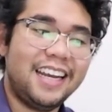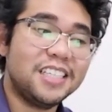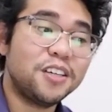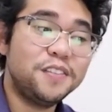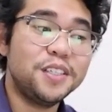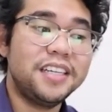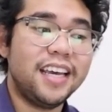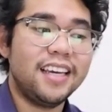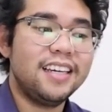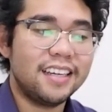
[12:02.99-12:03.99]
And as of
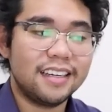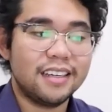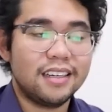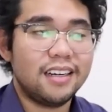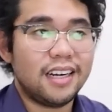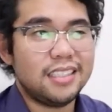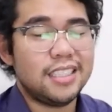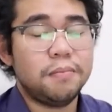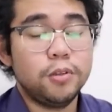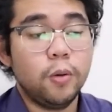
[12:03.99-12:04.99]
today, I
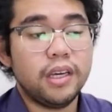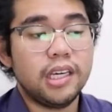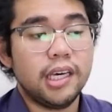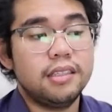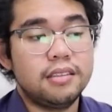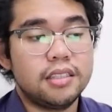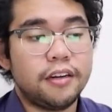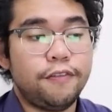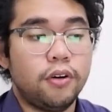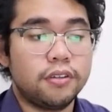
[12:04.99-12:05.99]
stopped doing
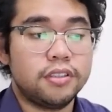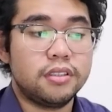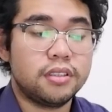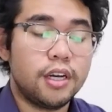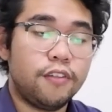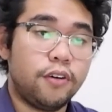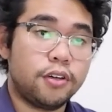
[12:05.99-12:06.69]
gigs and focus